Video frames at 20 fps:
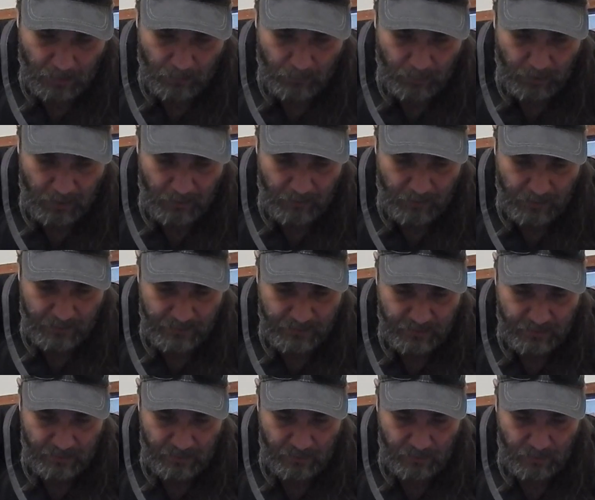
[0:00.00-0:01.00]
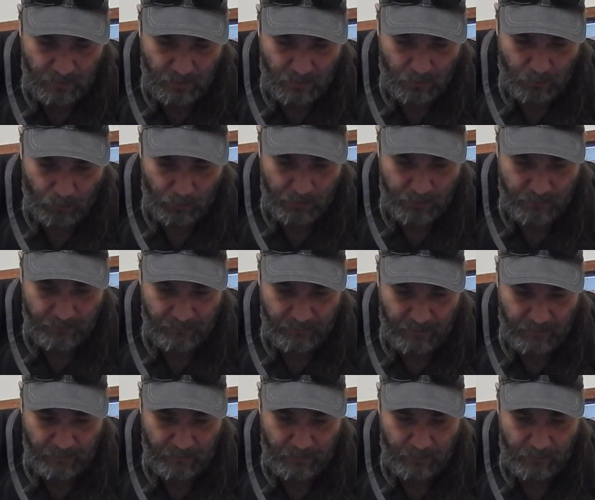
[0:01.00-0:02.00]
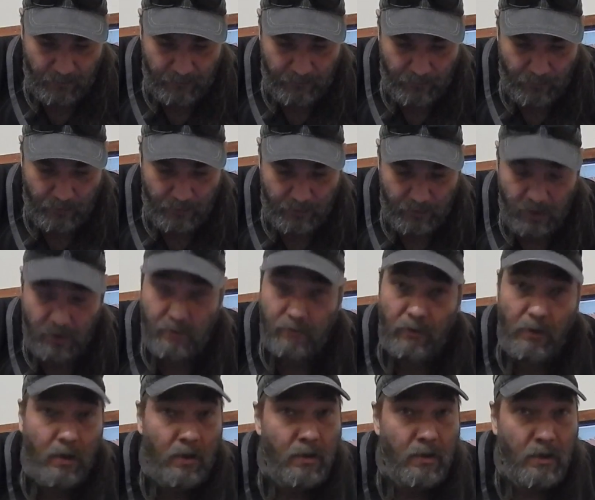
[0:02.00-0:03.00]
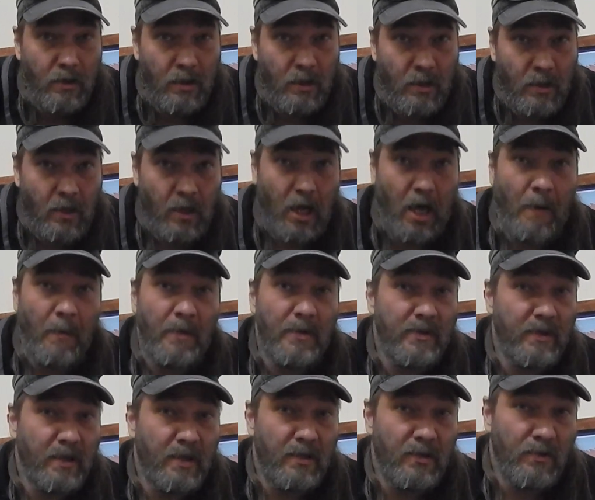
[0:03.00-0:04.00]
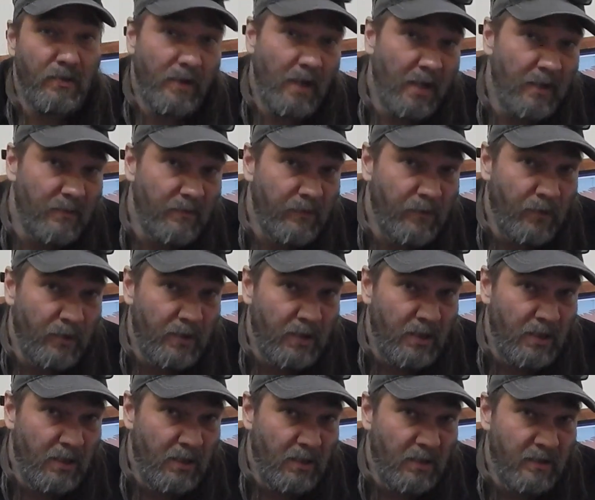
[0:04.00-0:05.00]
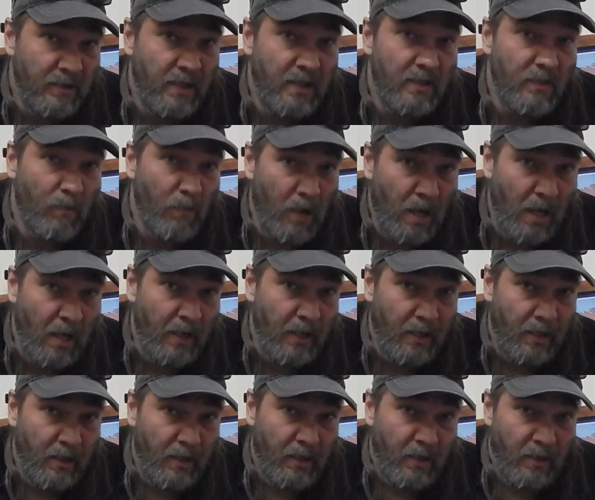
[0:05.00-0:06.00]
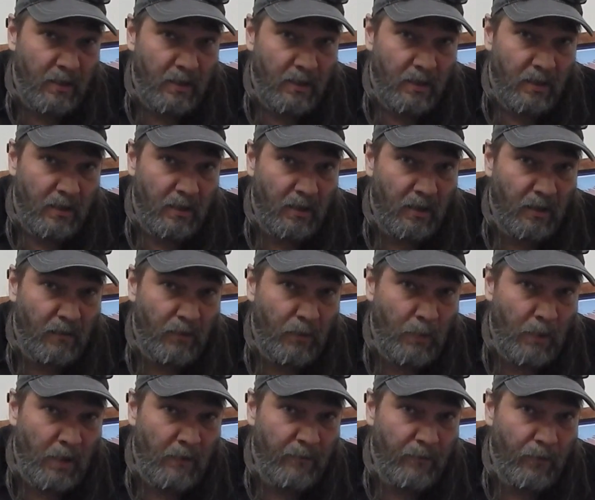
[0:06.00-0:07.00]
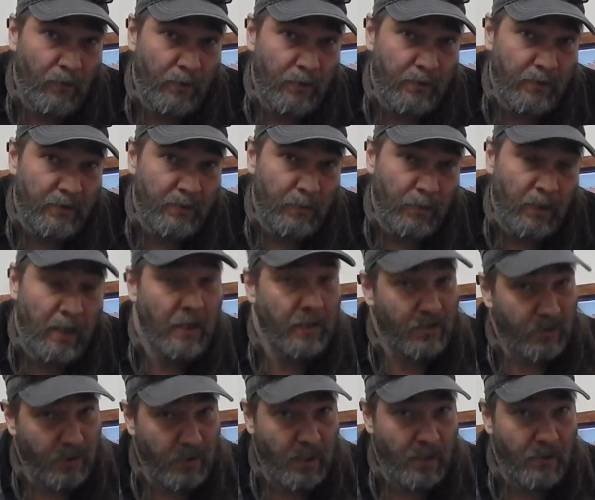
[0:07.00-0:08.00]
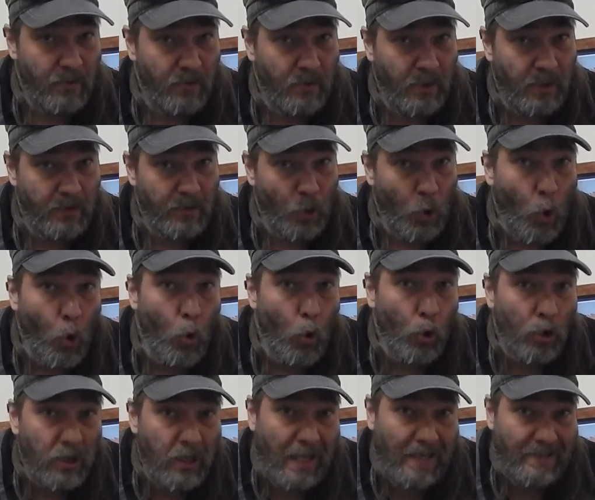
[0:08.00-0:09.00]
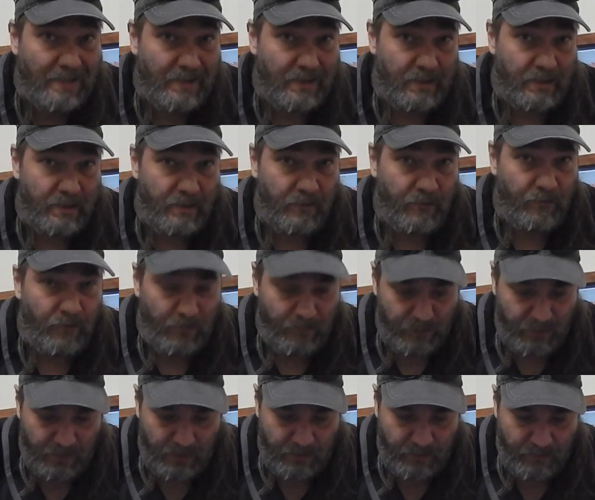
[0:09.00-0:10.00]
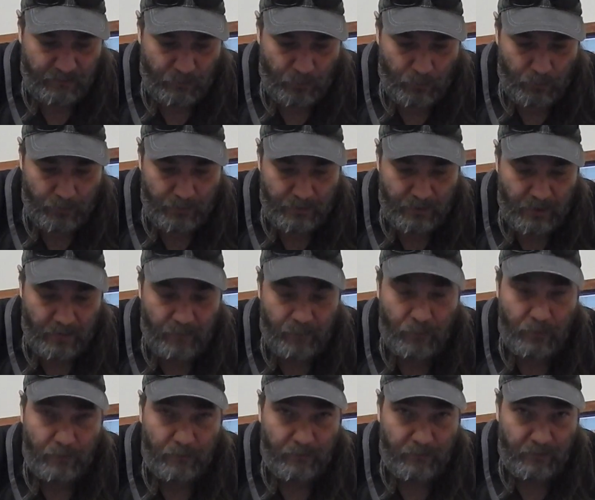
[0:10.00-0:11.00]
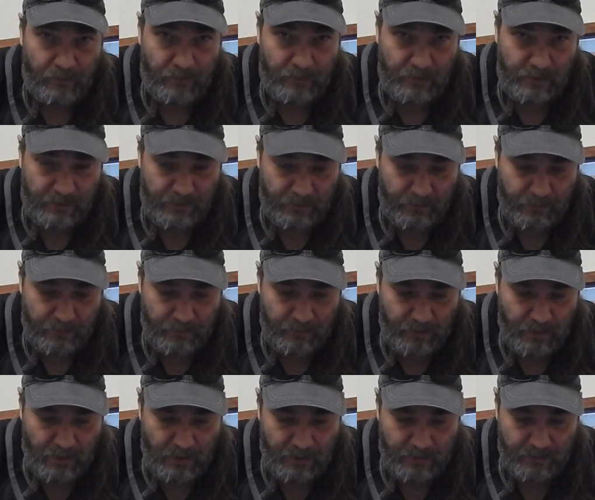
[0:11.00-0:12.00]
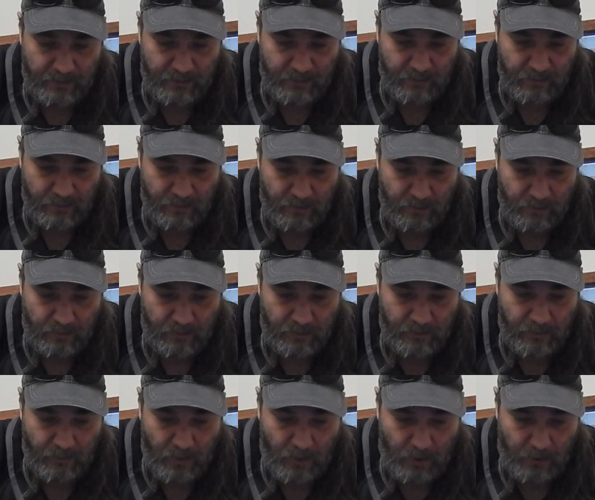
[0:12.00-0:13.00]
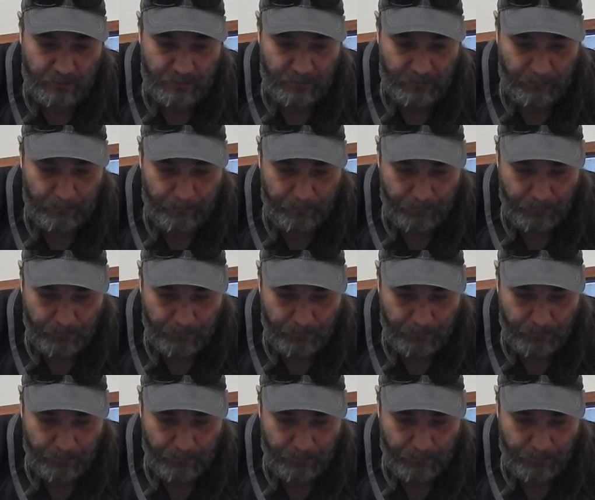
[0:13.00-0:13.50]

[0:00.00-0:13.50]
Ryan Ralston, what is your favorite year of Ford truck? Well, I'm going to say 2014 because that's what my Ford is. But actually, I do like the old classics, the 50s Fords, the F-150s, and those guys. Oh, they're awesome.